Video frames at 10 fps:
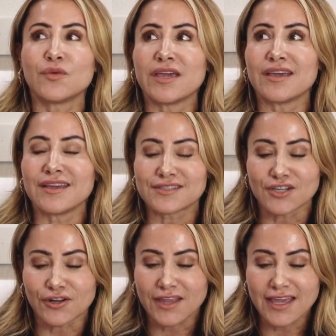We
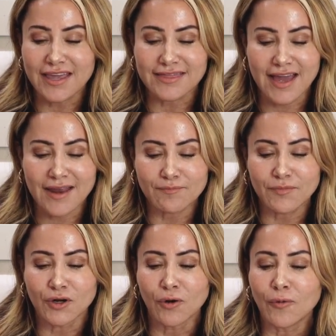start thinking that,
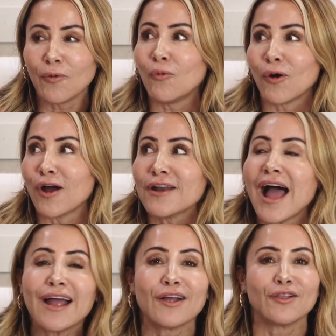we're on
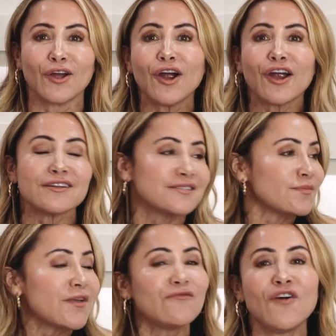high alert,
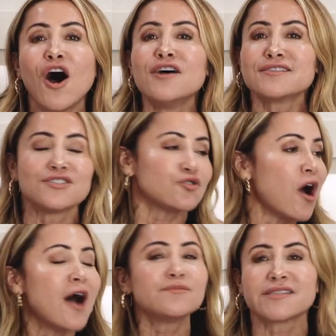something falls and
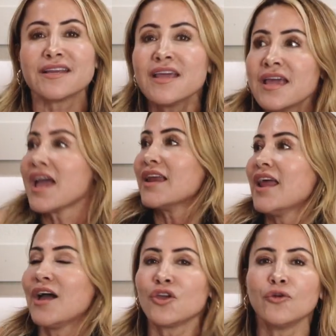drops,
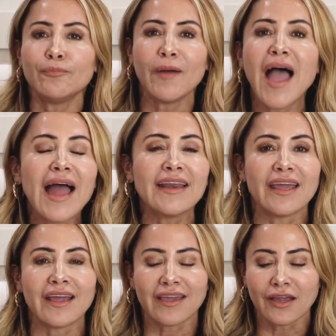and you
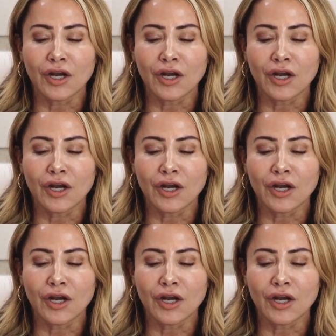panic.